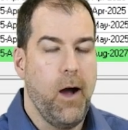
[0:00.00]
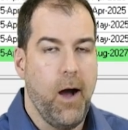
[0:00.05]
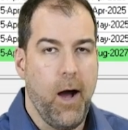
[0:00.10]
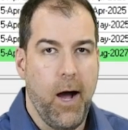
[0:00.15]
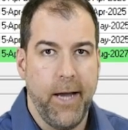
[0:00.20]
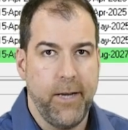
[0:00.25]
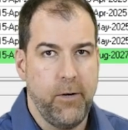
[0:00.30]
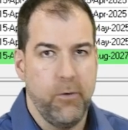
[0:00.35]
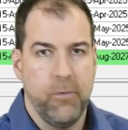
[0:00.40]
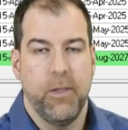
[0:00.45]

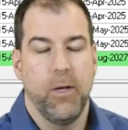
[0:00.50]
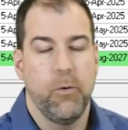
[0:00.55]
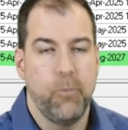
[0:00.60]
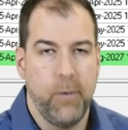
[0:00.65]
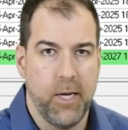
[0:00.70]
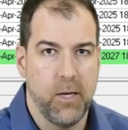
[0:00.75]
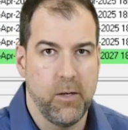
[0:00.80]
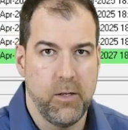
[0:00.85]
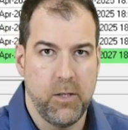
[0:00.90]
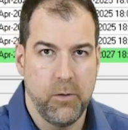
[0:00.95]
I don't think we
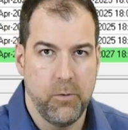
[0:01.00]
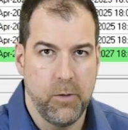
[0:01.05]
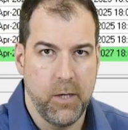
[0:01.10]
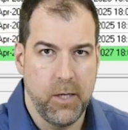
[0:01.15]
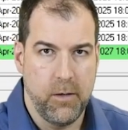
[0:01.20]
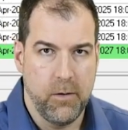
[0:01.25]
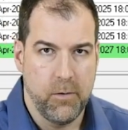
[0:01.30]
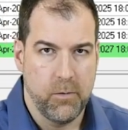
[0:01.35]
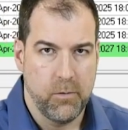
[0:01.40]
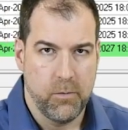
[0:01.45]
can do
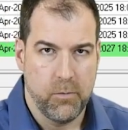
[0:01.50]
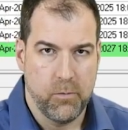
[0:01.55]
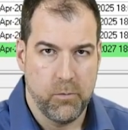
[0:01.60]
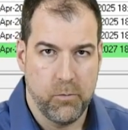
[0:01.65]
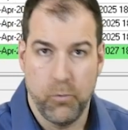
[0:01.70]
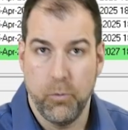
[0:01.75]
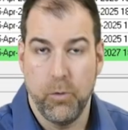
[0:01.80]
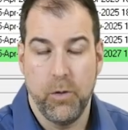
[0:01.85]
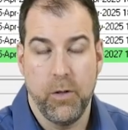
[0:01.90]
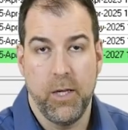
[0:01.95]
it
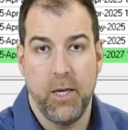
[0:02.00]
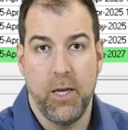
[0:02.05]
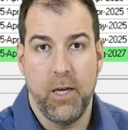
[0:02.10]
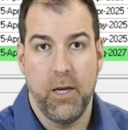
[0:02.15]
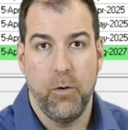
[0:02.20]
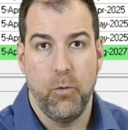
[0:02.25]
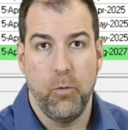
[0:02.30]
really